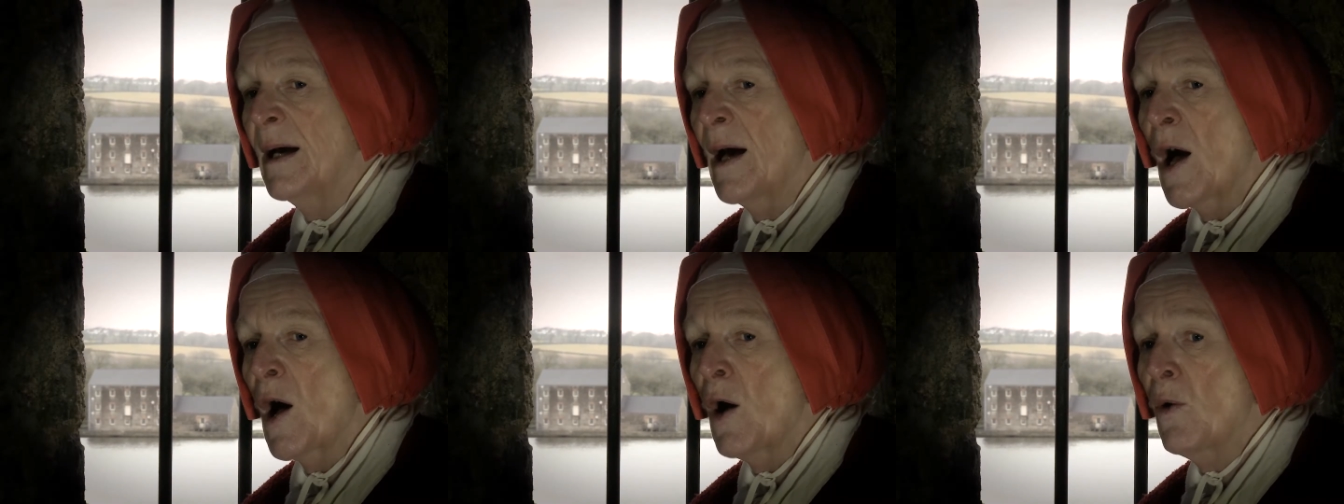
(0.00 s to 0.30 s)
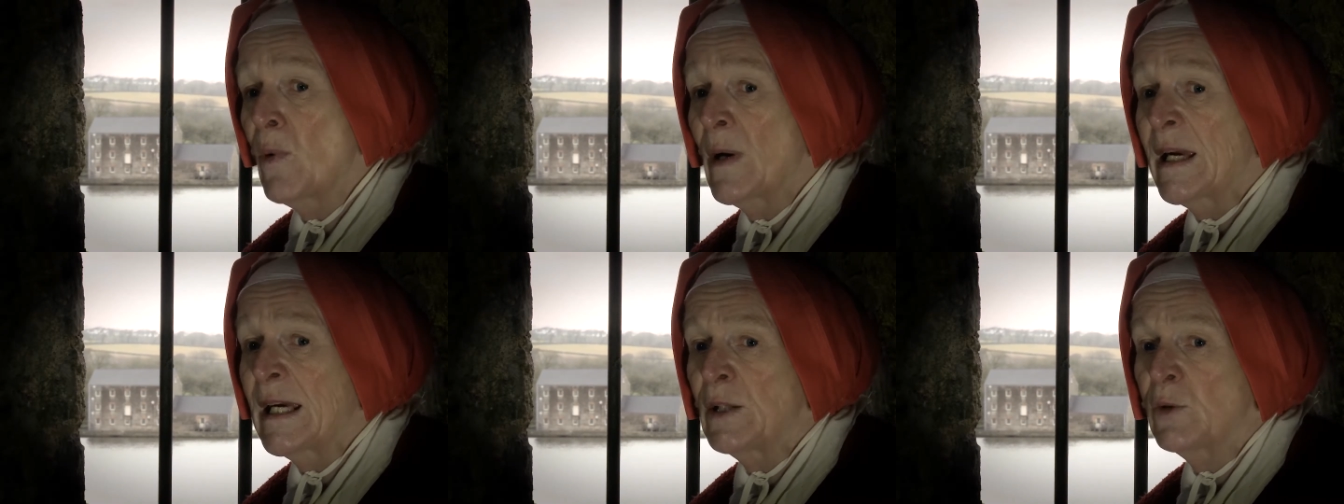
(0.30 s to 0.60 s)
A
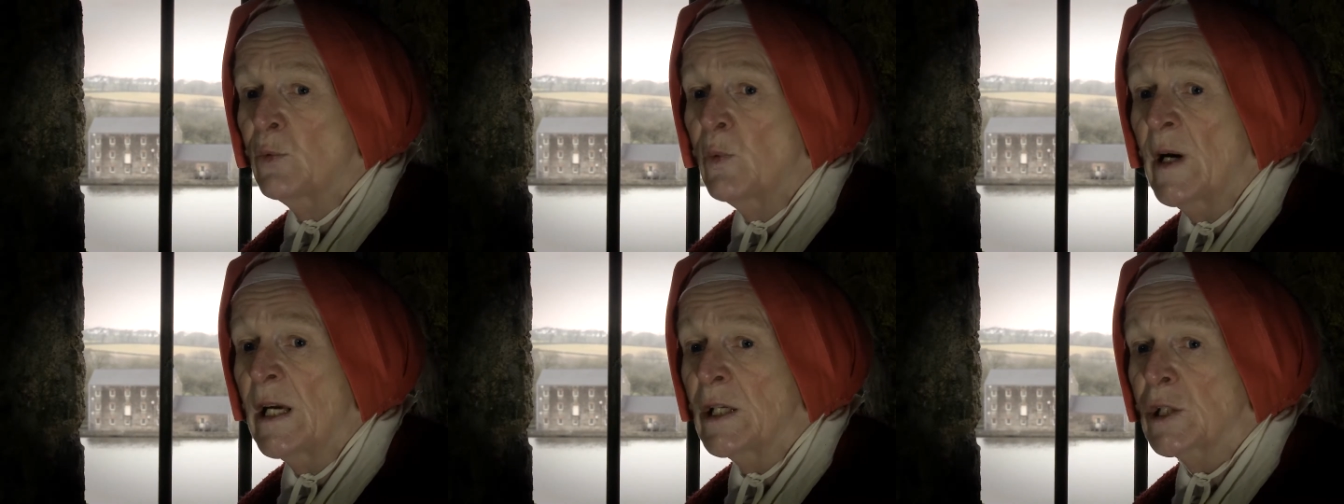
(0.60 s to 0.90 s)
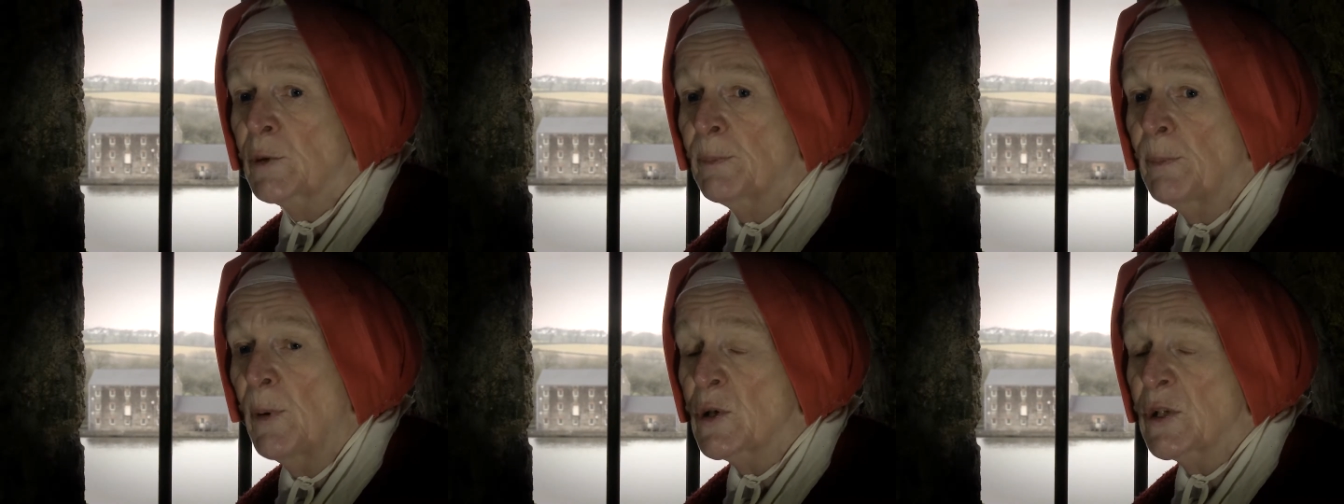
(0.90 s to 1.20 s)
wicked
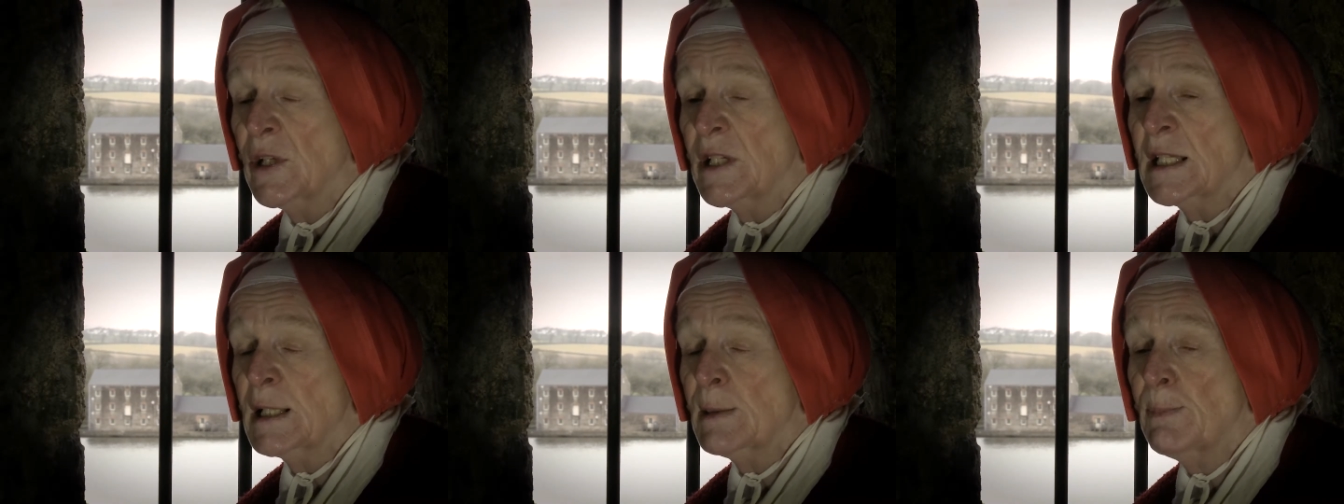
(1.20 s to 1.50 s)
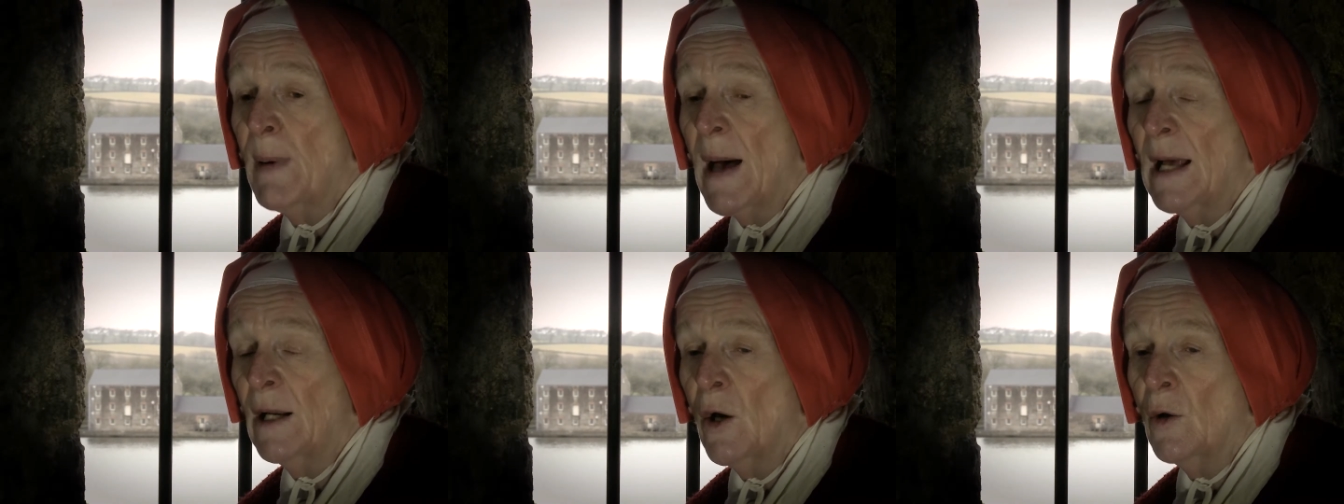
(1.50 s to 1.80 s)
witch put a
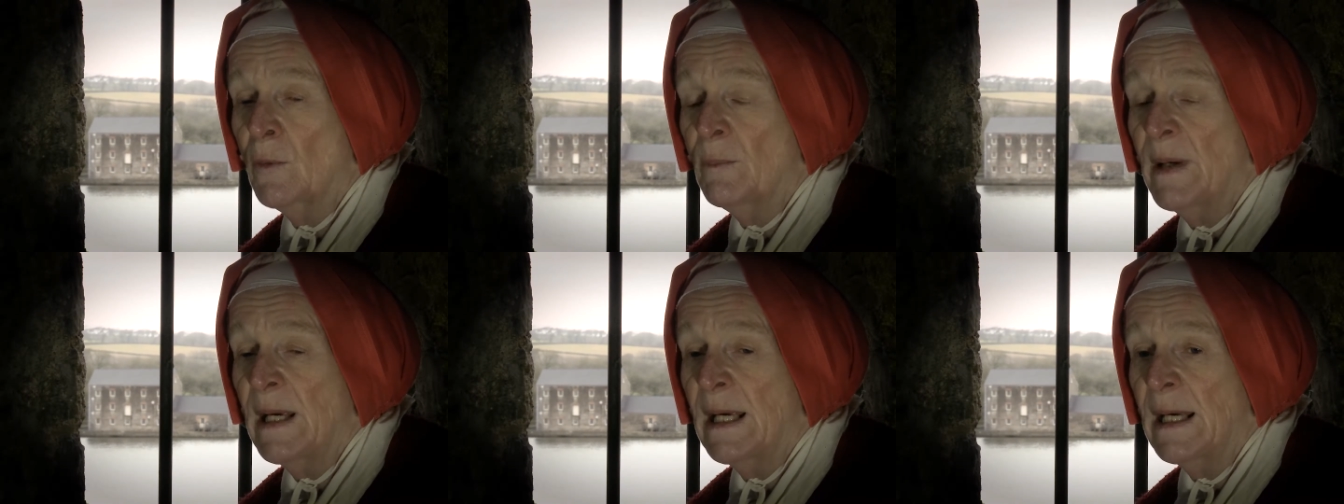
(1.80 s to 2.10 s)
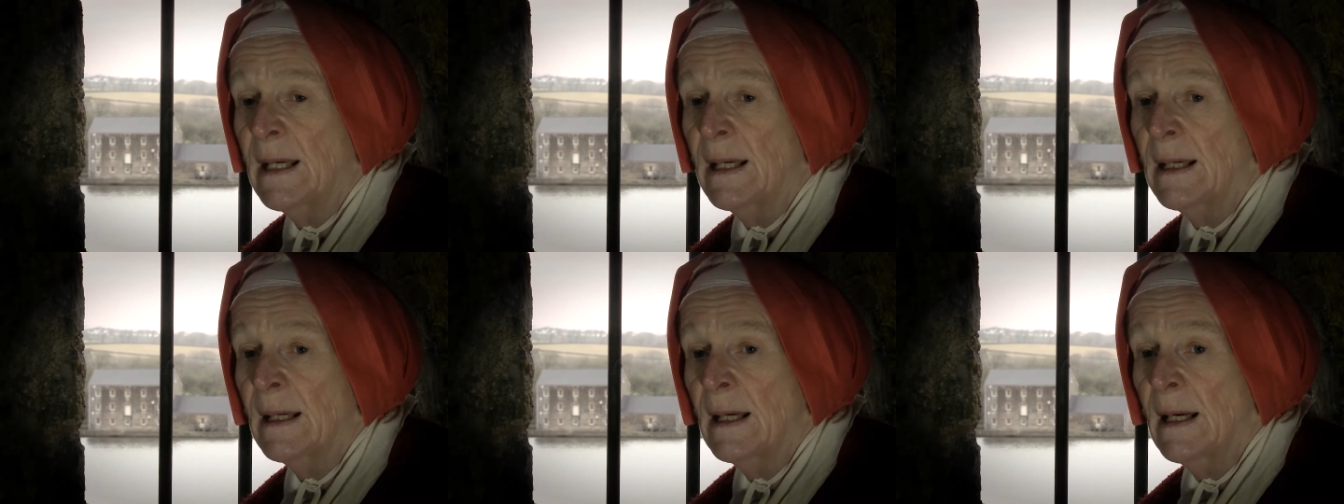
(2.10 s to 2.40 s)
spell on me